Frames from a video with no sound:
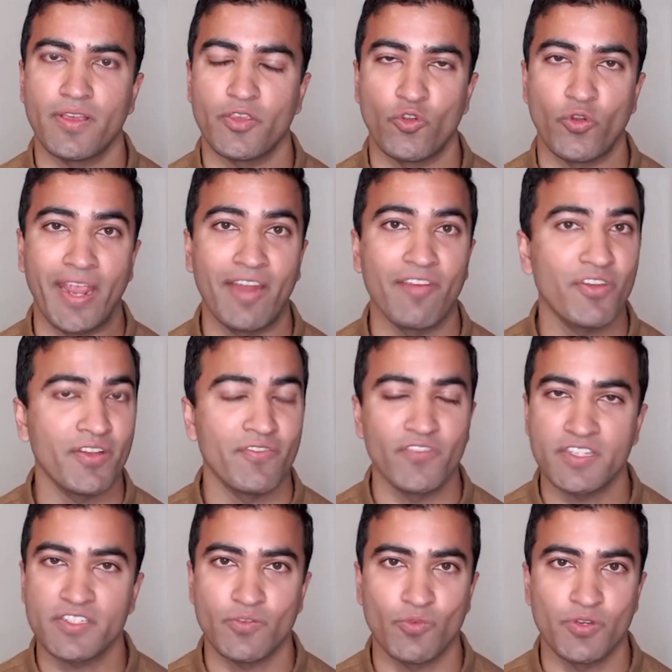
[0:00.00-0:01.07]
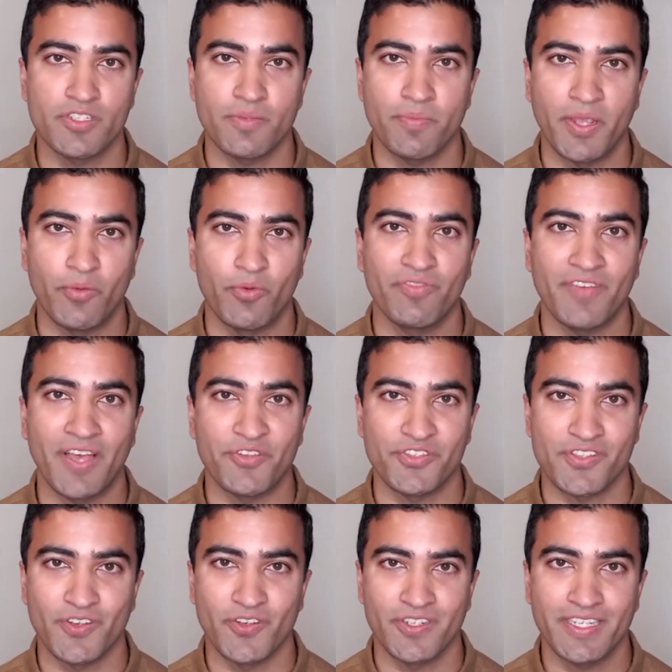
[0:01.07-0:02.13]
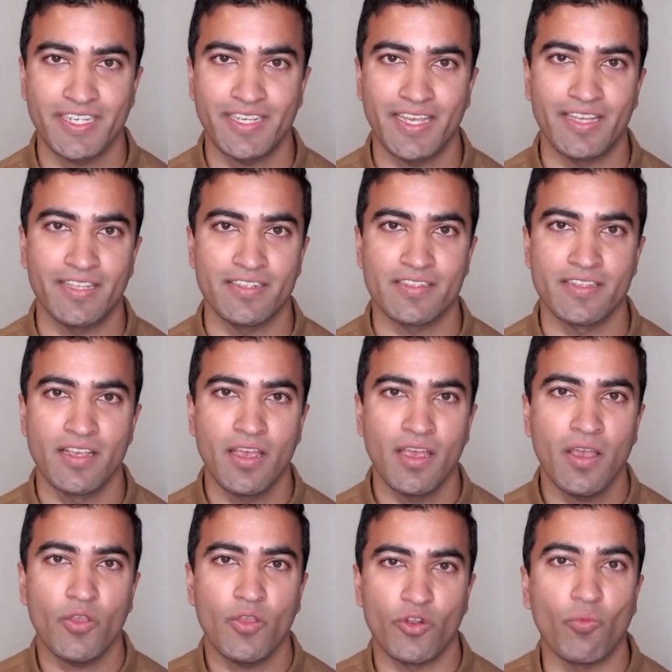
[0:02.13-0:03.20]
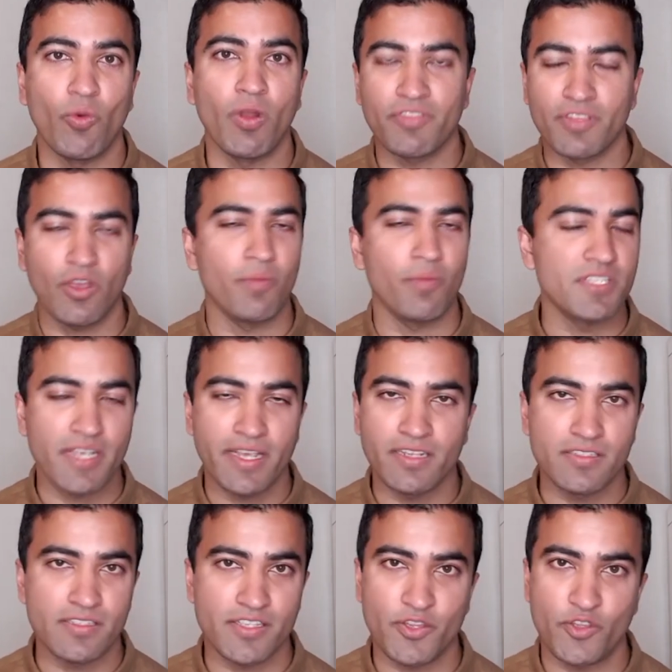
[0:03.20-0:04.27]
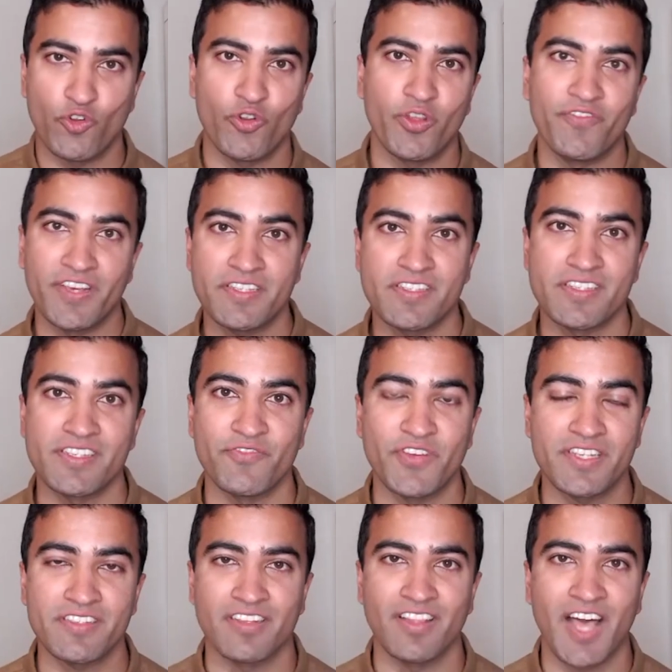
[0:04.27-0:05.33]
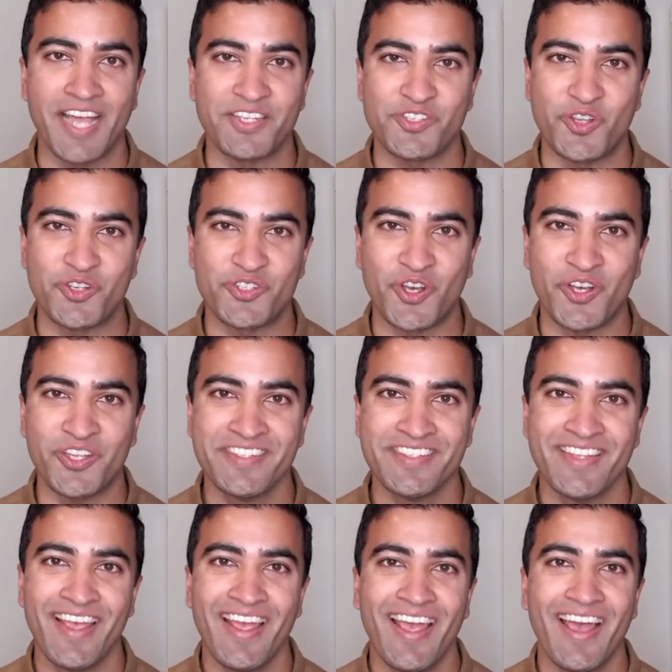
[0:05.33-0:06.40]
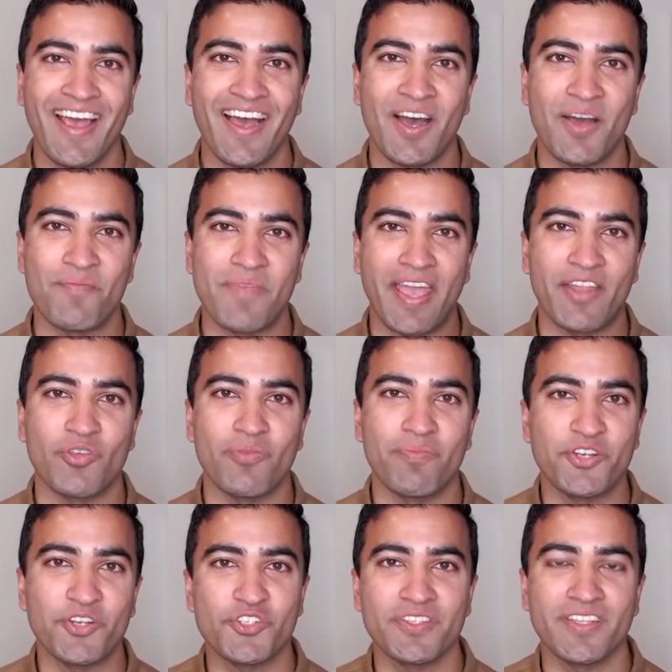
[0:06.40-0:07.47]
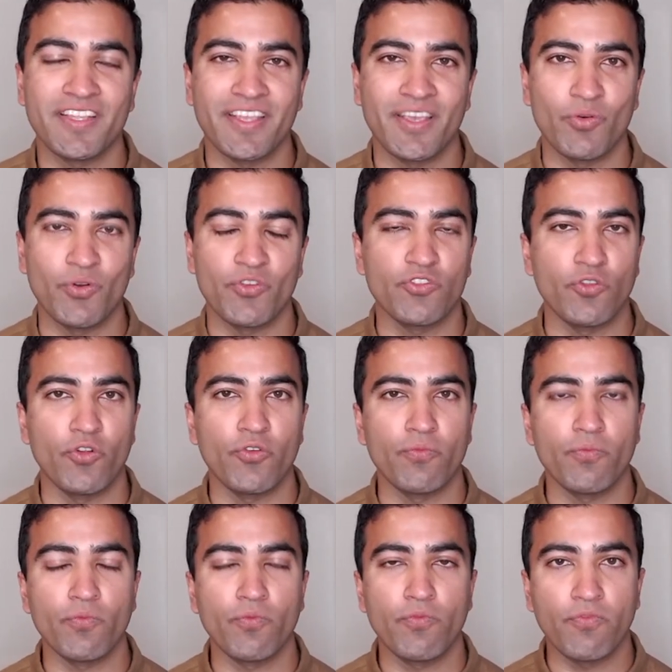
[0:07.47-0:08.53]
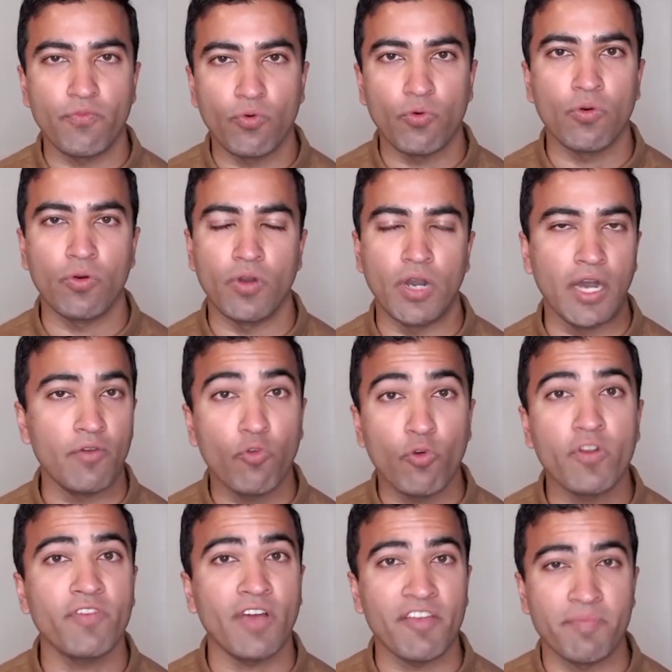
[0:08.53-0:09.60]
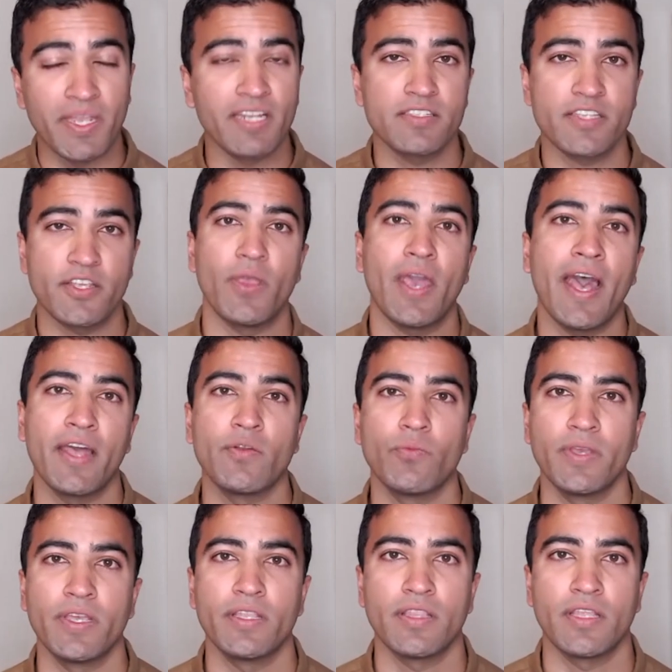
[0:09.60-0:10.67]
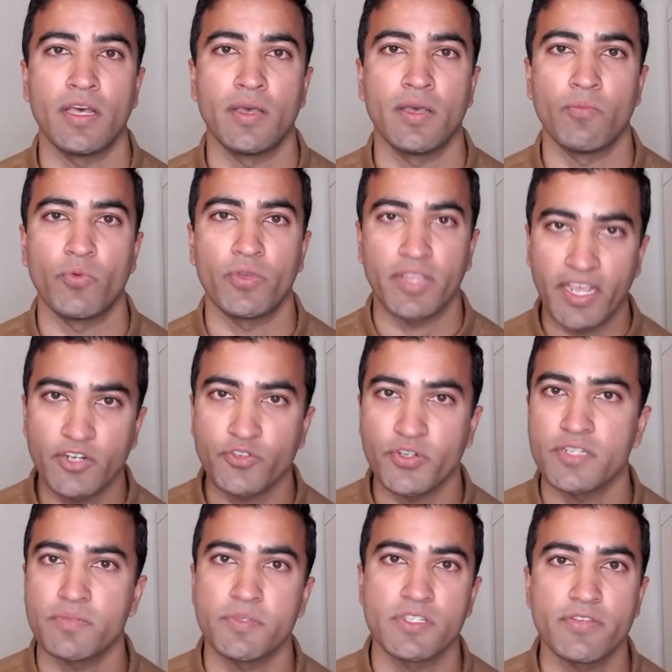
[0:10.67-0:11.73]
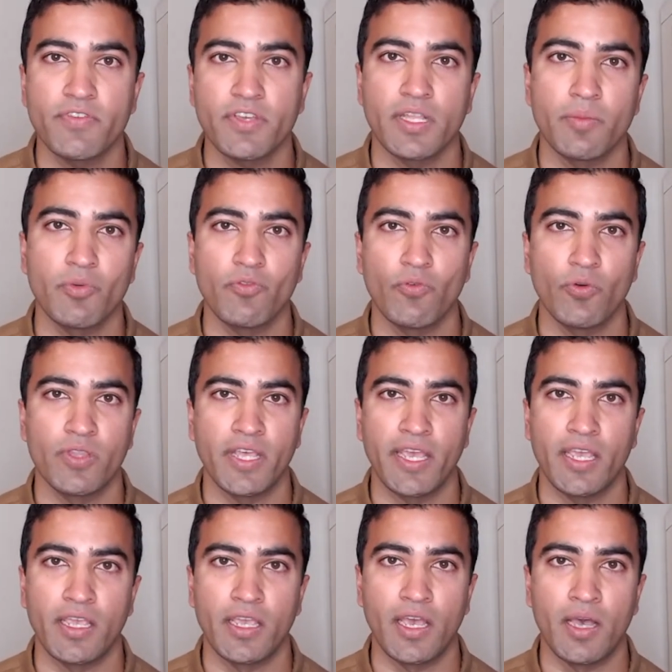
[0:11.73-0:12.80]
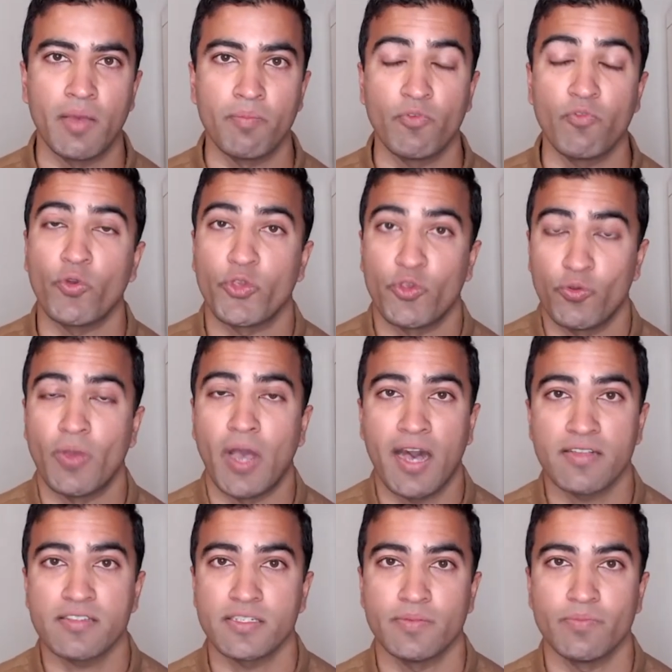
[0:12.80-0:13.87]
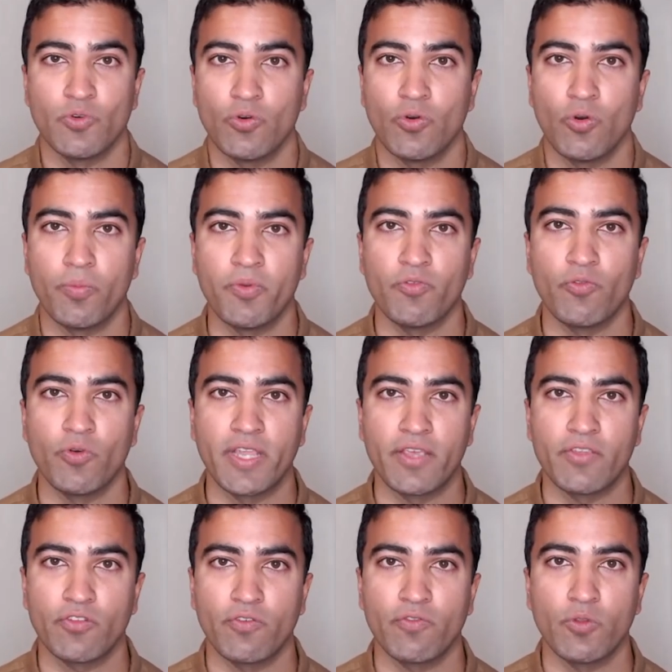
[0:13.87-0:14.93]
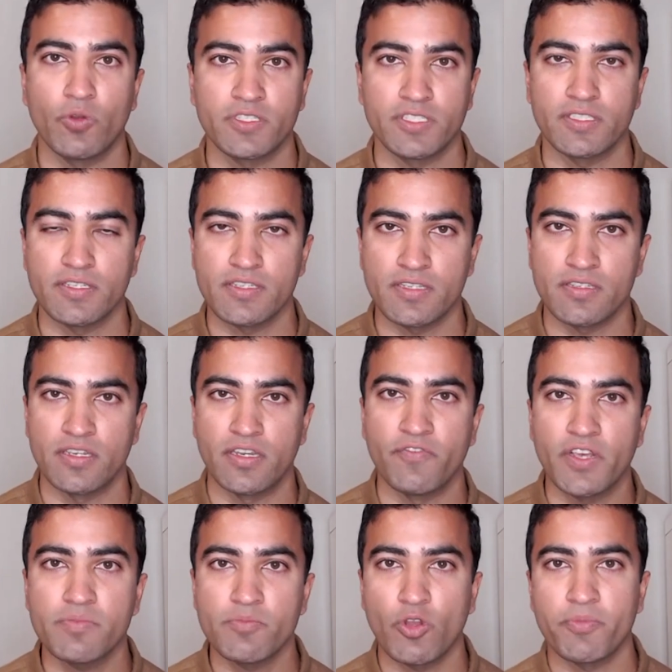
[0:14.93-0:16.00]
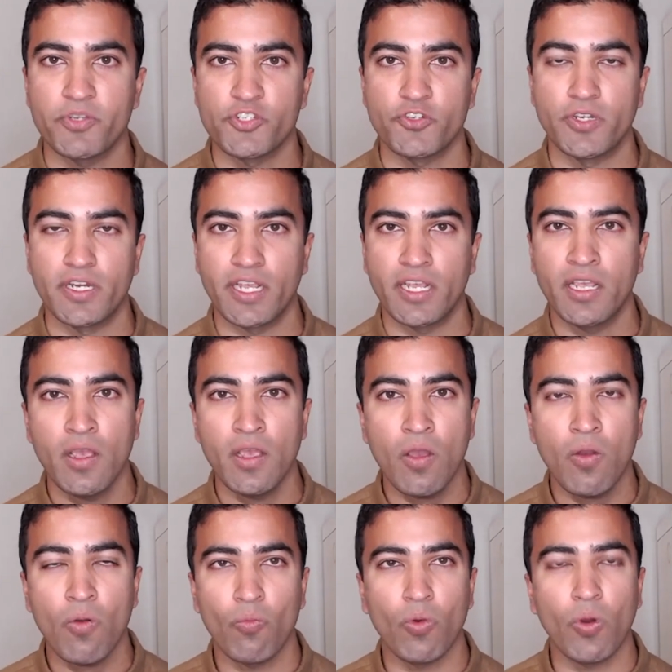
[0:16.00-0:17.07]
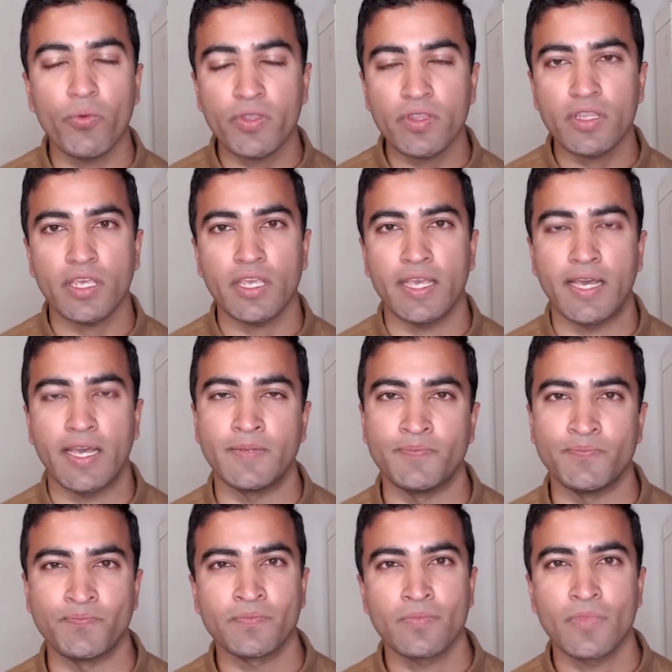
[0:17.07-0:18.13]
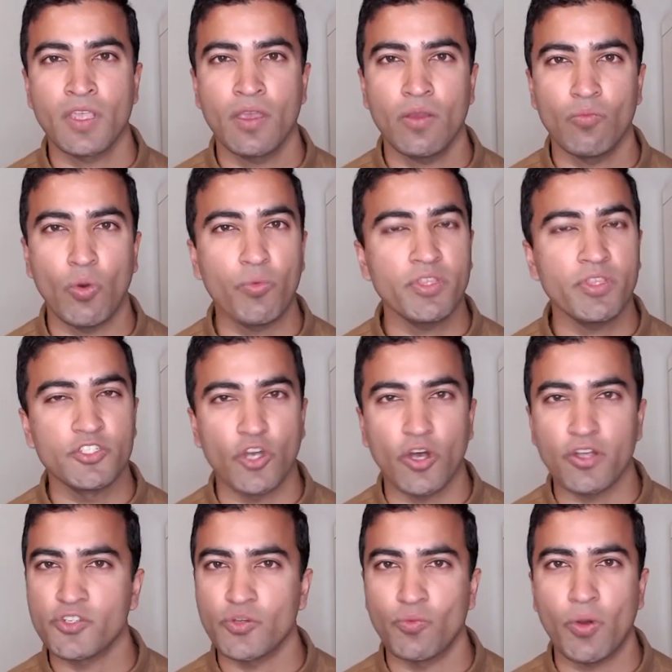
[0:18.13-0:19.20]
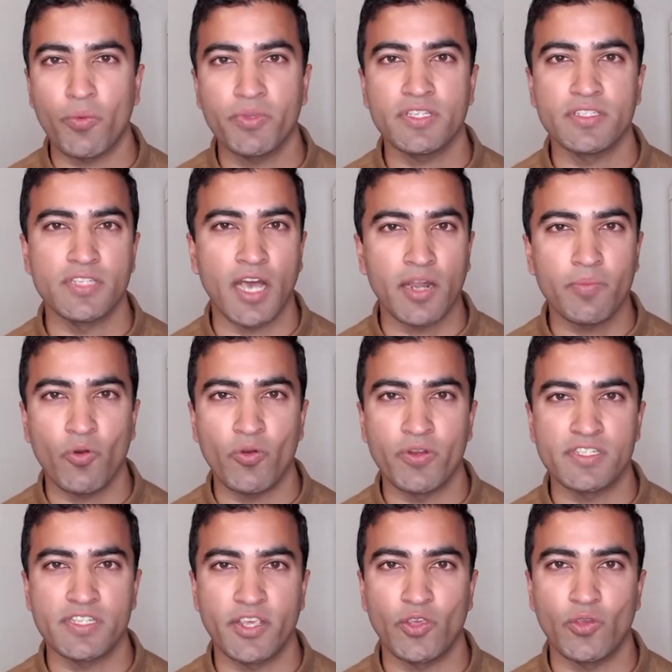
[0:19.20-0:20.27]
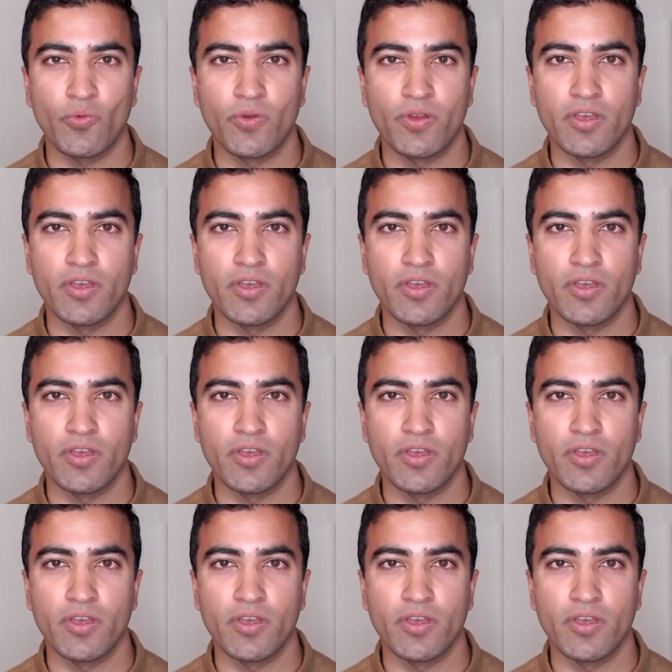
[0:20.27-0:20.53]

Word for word: you know, every investor wants to meet with founders early. And, you know, one of the common sayings is that, you know, investors invest in lines, not dots. And you mentioned that there was, you know, four to five meetings that you had with Airtree specifically before they before you asked them or before they sort of looked at this as an investment opportunity. What were the dots, or what were the data points that you